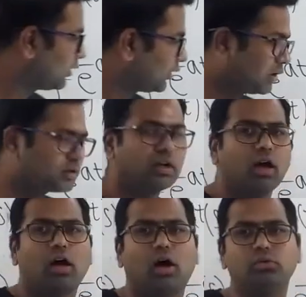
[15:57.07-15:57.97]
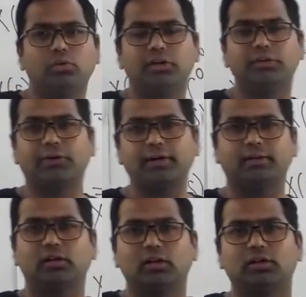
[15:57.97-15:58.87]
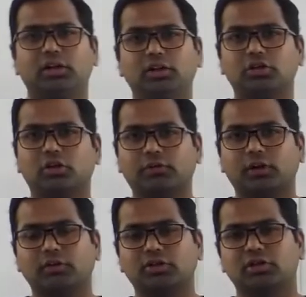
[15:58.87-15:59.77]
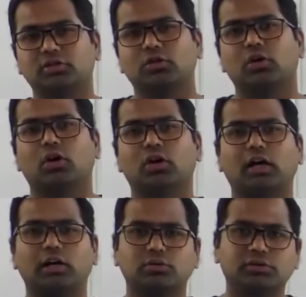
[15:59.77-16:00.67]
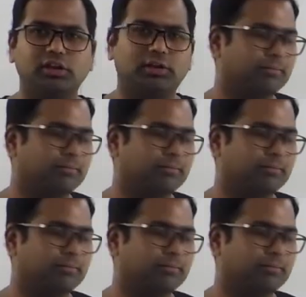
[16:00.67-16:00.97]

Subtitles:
Thus, how do we define the region of convergence or ROC?